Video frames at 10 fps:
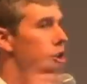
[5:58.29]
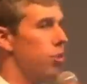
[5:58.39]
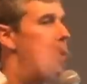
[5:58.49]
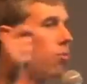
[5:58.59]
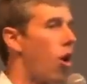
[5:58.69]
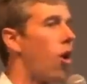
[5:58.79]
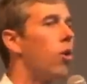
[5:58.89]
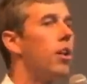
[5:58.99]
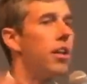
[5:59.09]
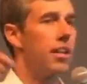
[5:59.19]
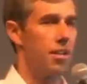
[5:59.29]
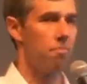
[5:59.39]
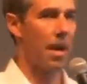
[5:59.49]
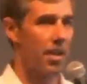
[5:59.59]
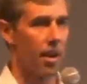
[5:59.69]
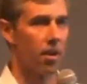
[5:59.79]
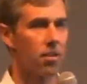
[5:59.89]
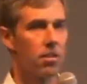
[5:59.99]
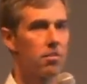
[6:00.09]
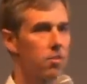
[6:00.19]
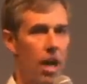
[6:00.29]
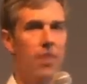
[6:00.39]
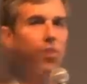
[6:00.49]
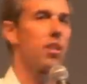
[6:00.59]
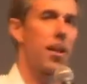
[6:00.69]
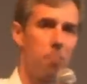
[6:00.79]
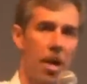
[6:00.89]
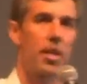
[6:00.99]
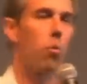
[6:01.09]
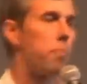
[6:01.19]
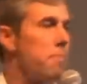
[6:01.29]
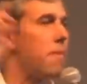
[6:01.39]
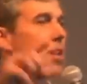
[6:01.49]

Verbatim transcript: you enroll in Medicare costs a lot of money. It will be